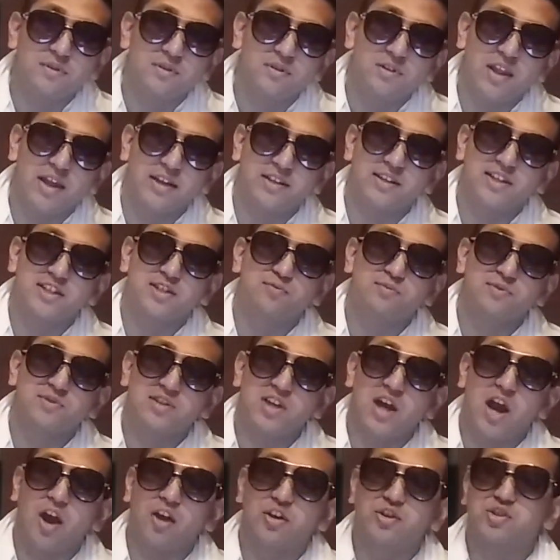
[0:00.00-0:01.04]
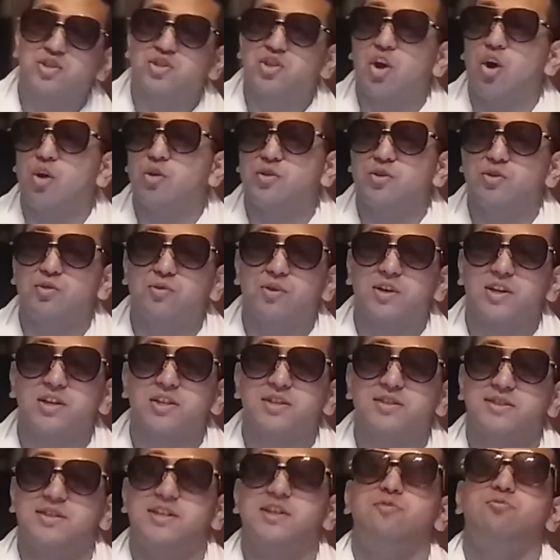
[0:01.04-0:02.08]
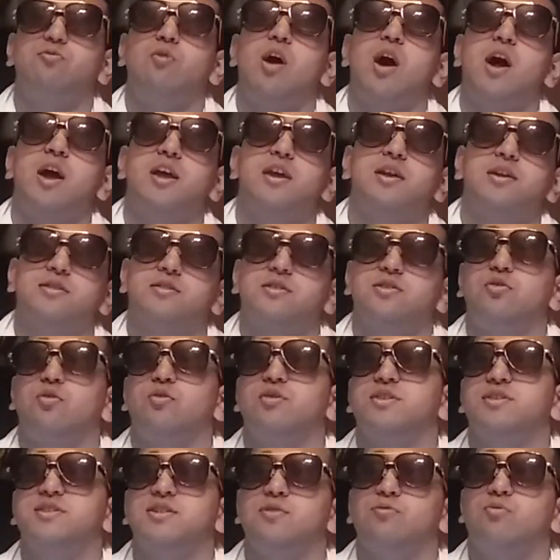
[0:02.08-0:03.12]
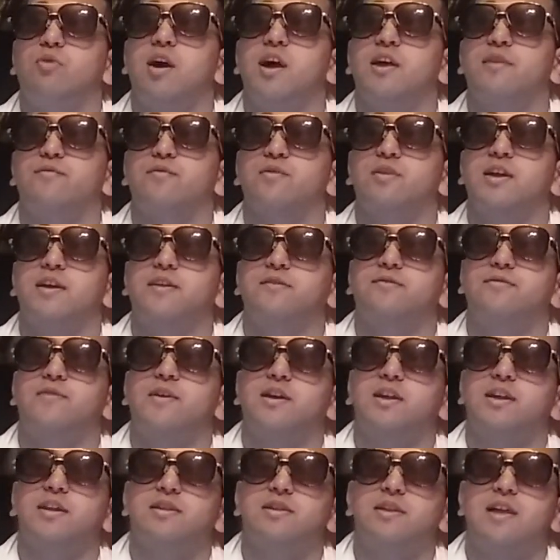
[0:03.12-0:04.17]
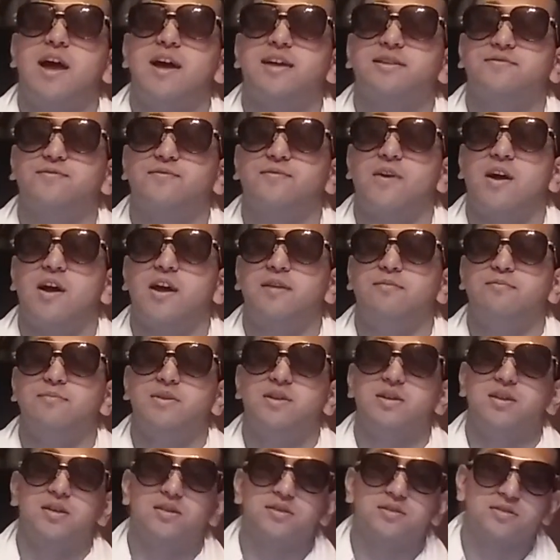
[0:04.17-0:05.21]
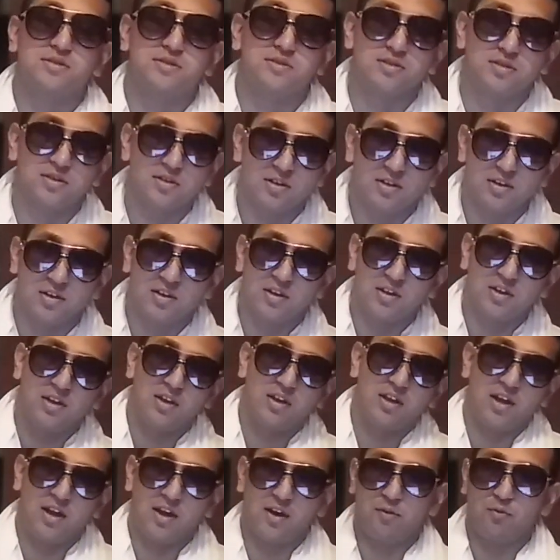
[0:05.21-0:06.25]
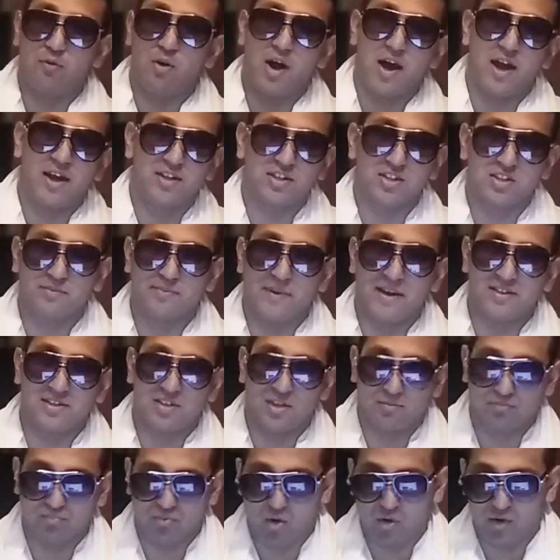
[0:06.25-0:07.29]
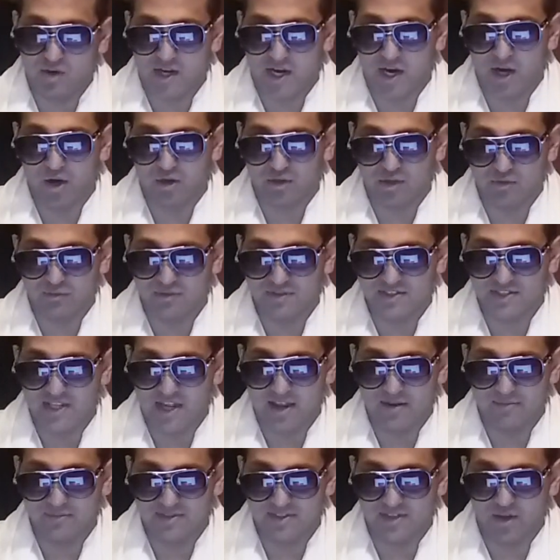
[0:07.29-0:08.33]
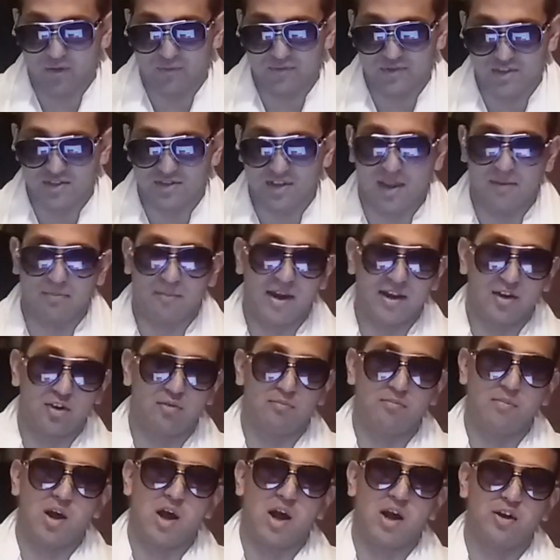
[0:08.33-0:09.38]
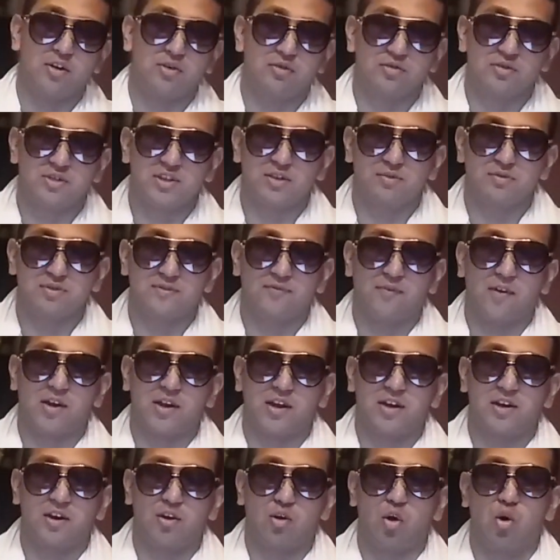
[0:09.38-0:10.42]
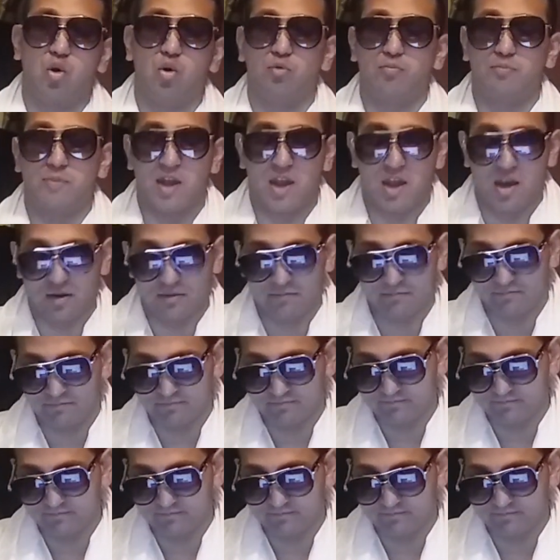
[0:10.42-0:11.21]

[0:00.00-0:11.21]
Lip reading: Like, this entire show, you want to see Wyatt. You only see Wyatt for, like, fucking last 5 minutes. And Wyatt just basically broke character, was not himself. Just like Michael Myers. He was fucking an old man.